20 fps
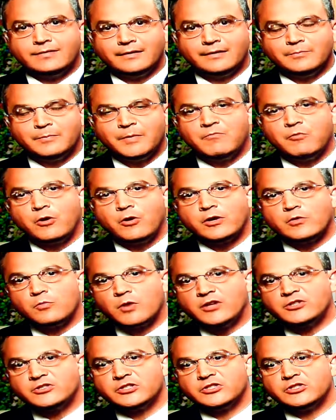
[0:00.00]
before you
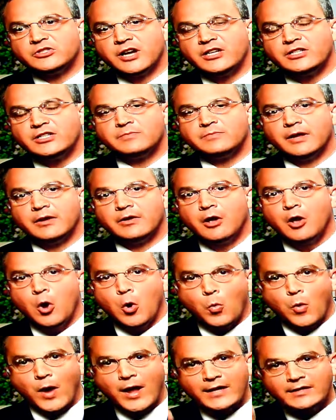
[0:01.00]
rush to judgment
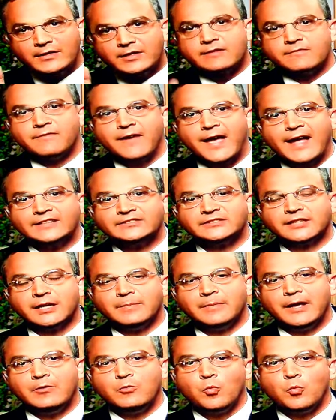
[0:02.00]
Wait till the facts come in.